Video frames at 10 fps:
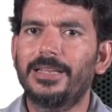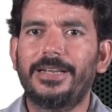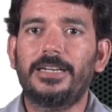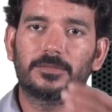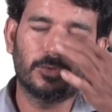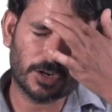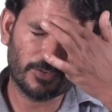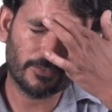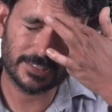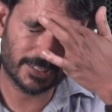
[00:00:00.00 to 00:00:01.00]
It is more of
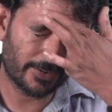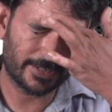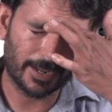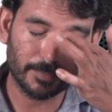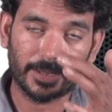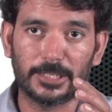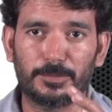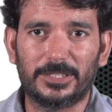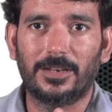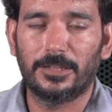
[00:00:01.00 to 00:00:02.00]
a waste of a time,
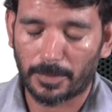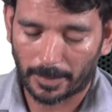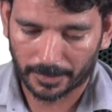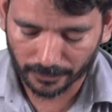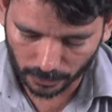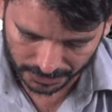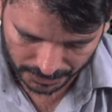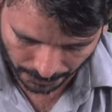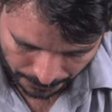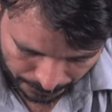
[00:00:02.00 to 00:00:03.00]
especially in the paper of costing.